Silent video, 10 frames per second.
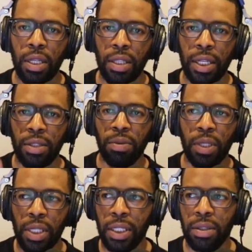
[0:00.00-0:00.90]
that's what
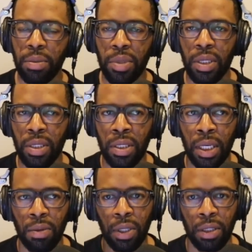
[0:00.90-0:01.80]
led to me
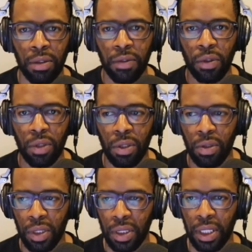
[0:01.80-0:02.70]
not wanting to fold clothes.
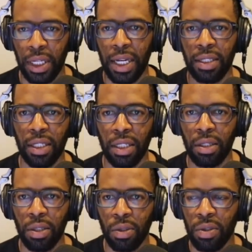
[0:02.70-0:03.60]
It's like as I get the
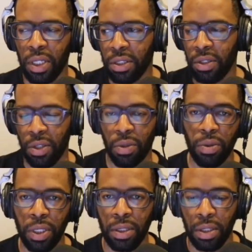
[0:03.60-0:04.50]
clothes, I just throw it
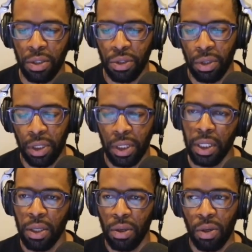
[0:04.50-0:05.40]
into the drawer
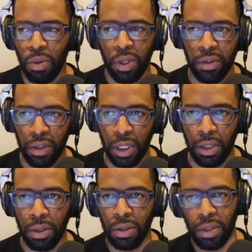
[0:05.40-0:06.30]
or wherever they
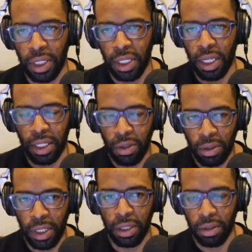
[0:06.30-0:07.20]
go. Like I don't care.